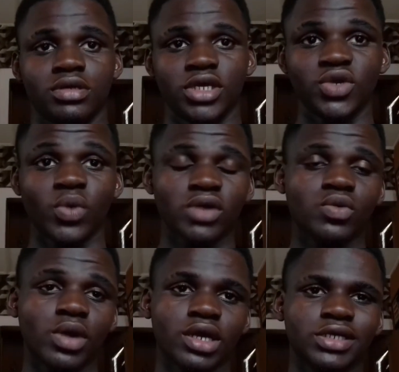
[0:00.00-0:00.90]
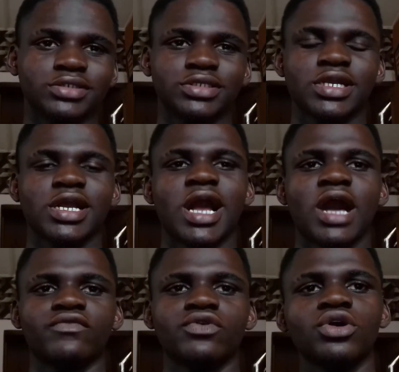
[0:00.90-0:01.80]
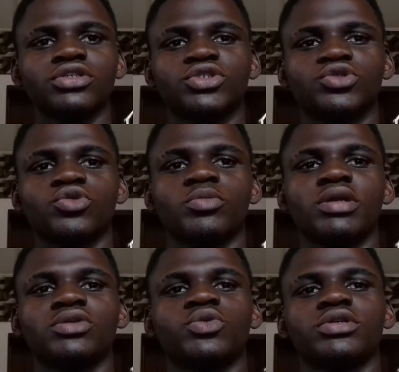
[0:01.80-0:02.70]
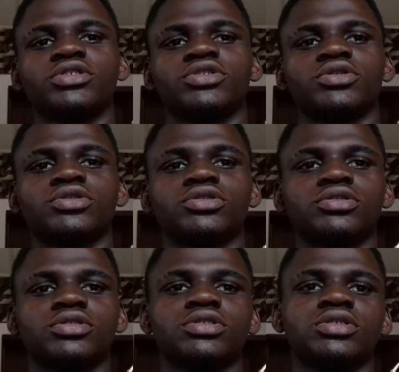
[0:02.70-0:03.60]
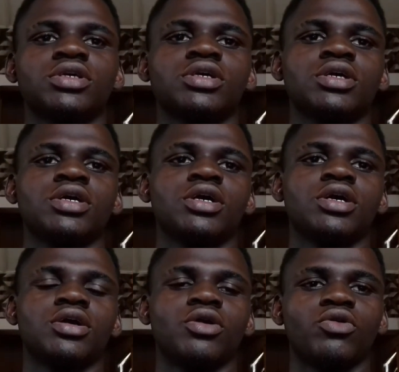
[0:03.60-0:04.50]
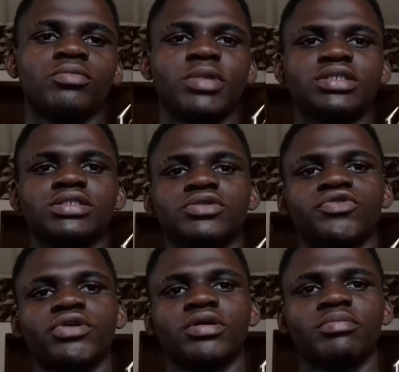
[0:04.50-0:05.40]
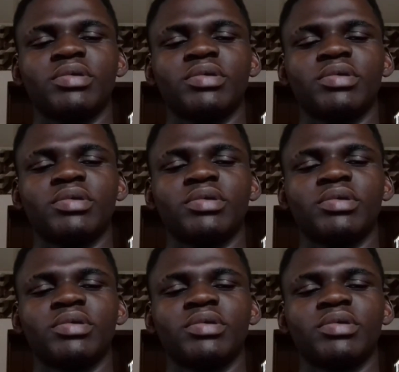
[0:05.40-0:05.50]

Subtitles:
Hey Wagwan, I've got so many questions on my Instagram.